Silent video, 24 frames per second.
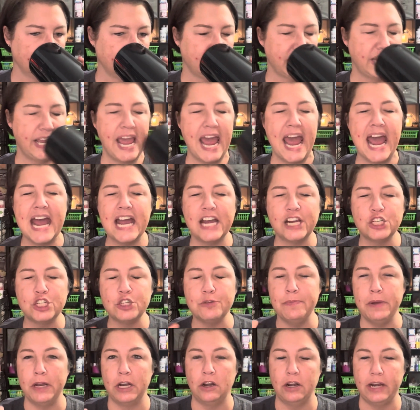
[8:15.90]

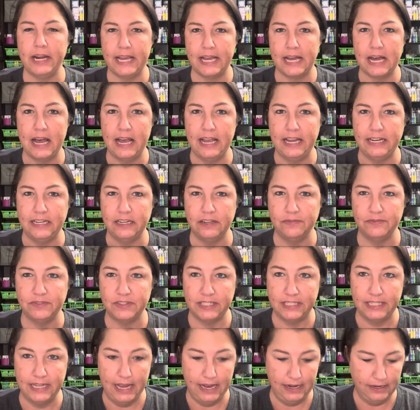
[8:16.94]
cashmere-y kind of
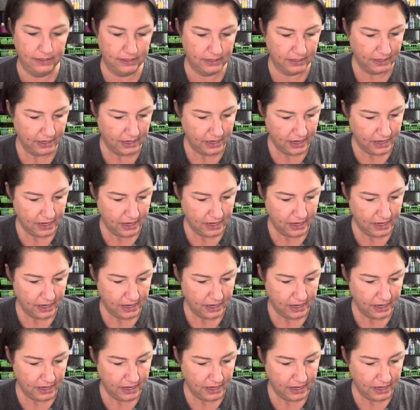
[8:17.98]
scent.